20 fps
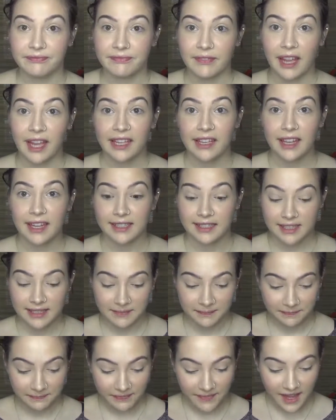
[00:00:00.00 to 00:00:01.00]
I
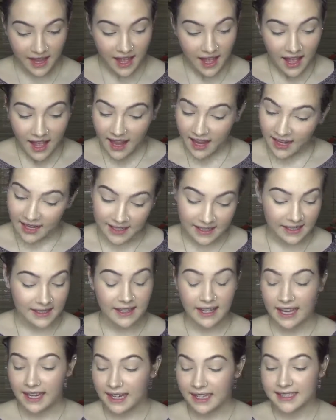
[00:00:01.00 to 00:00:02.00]
guess. And
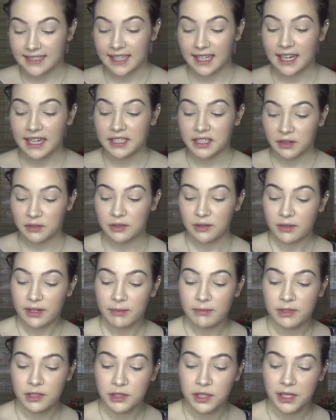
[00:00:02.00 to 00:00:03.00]
like I said, I don't know what
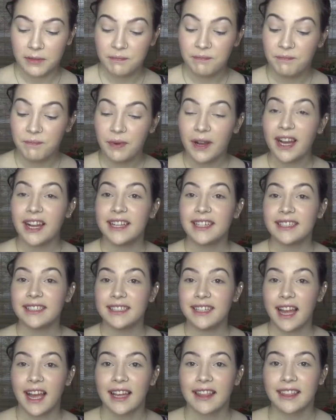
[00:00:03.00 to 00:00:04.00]
I'm doing, but
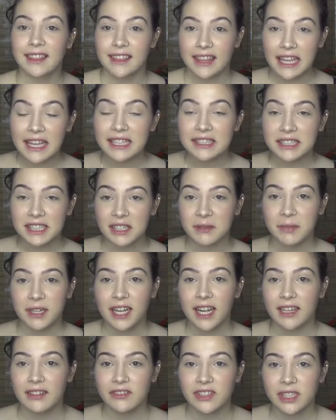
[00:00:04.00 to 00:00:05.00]
I think it's going to be
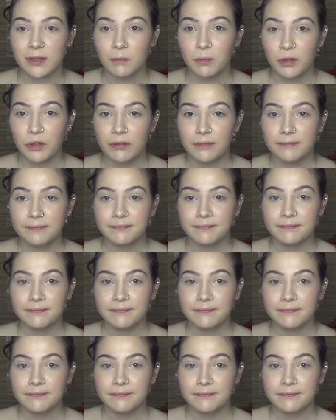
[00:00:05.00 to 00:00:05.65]
kind of simple,